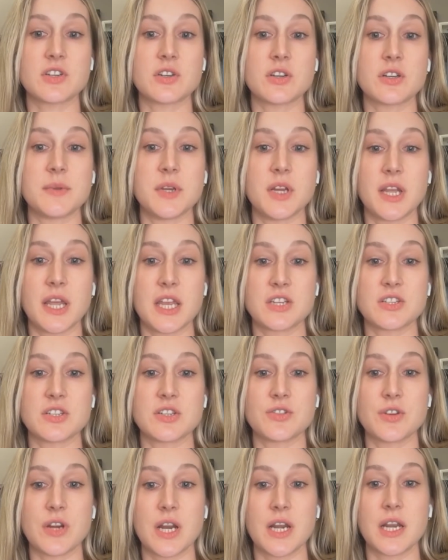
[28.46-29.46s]
functional
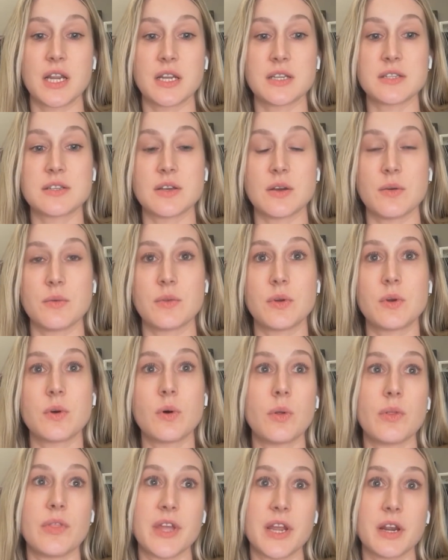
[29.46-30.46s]
communication training. So the
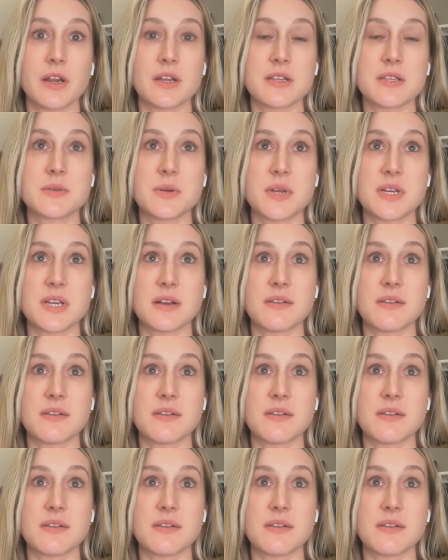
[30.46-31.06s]
goal there is to